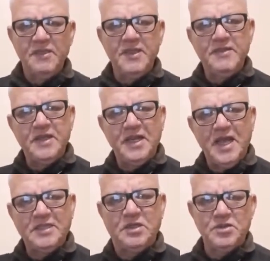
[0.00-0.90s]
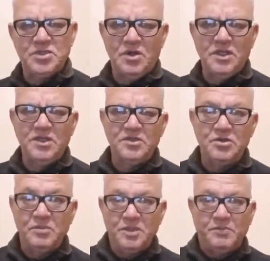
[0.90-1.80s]
then the light goes on in the
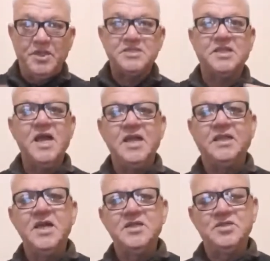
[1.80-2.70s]
room. It brings light.